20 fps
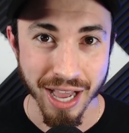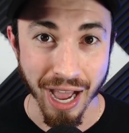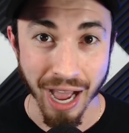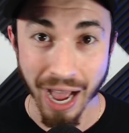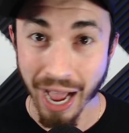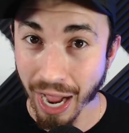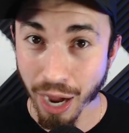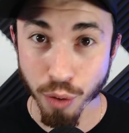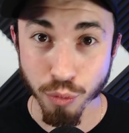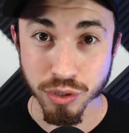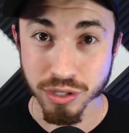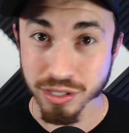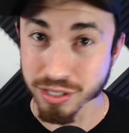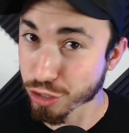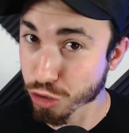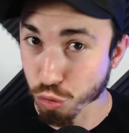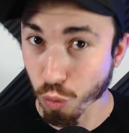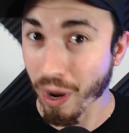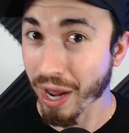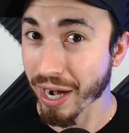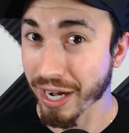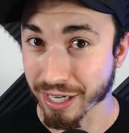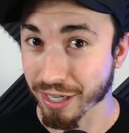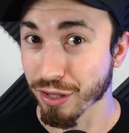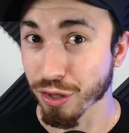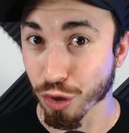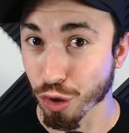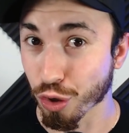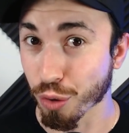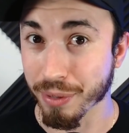I was sweating a
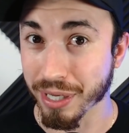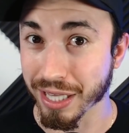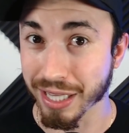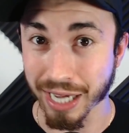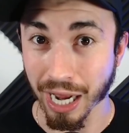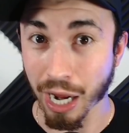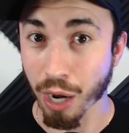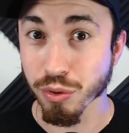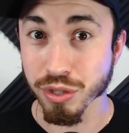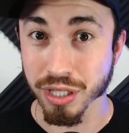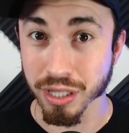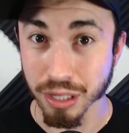little bit. Like I was a